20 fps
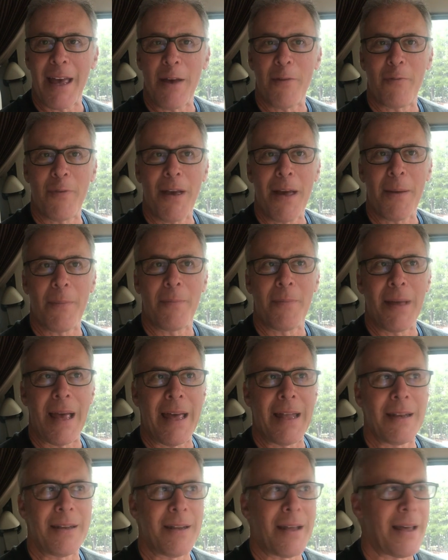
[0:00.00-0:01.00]
F M,
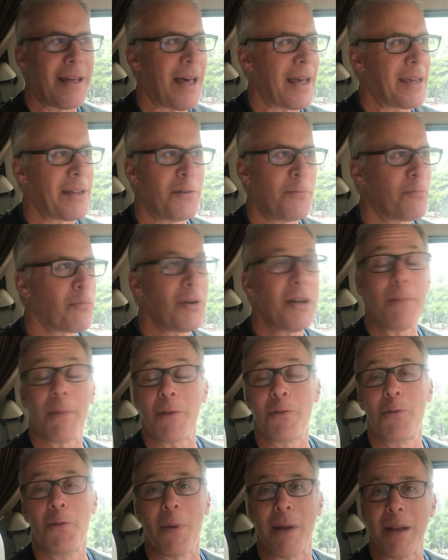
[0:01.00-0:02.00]
and I could pretty
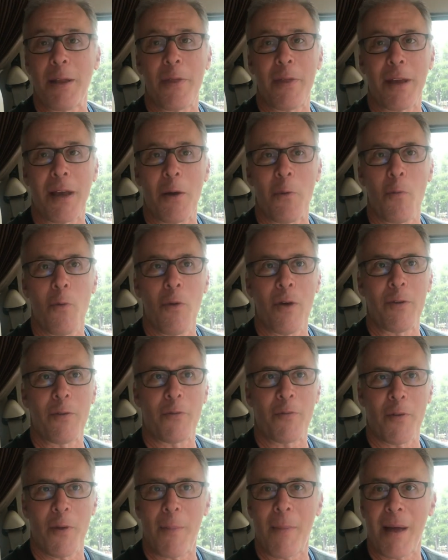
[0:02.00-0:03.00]
much do anything I
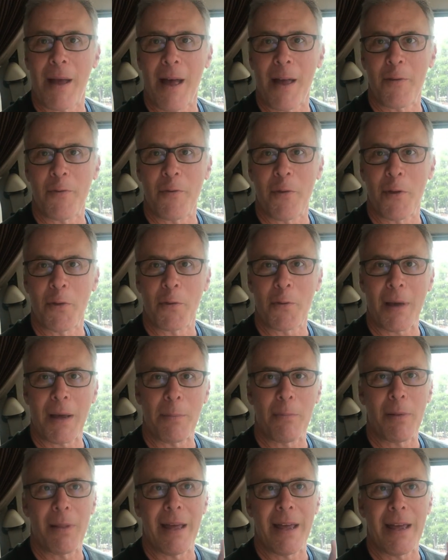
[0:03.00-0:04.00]
want from my iPhone. So I
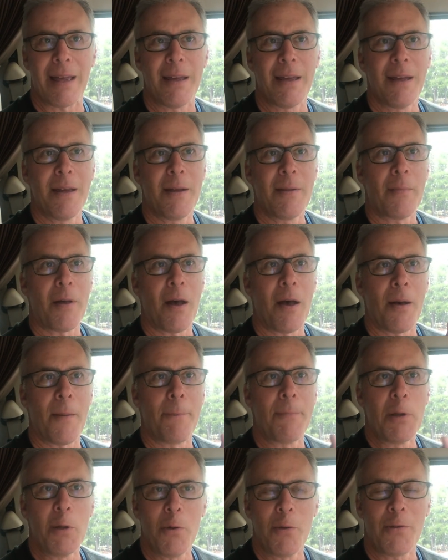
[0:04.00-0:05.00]
could play uh,
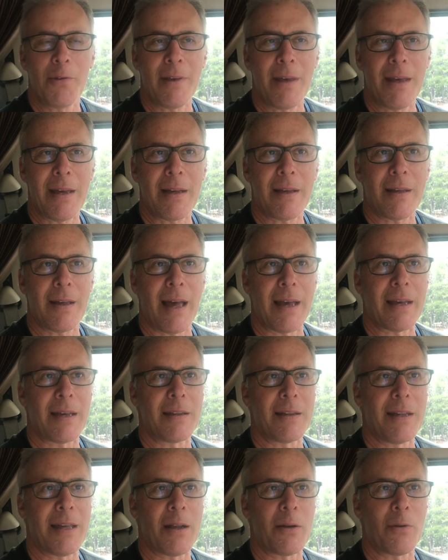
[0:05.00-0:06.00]
music, I
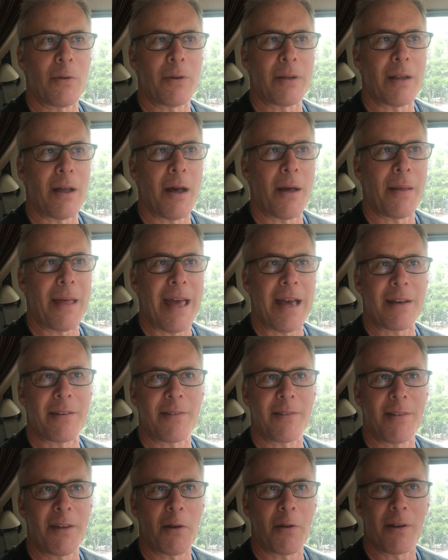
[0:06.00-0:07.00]
could get on uh,
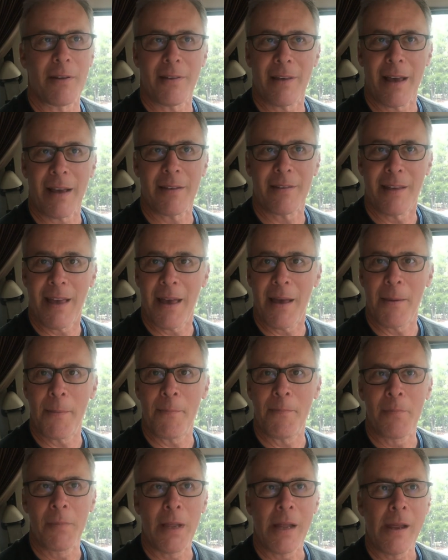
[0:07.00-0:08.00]
X Sirius X
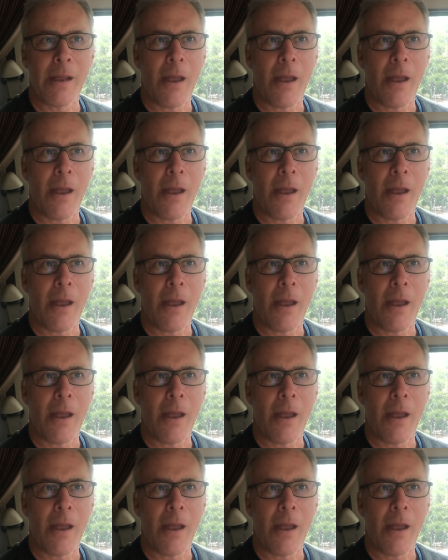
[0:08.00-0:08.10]
M,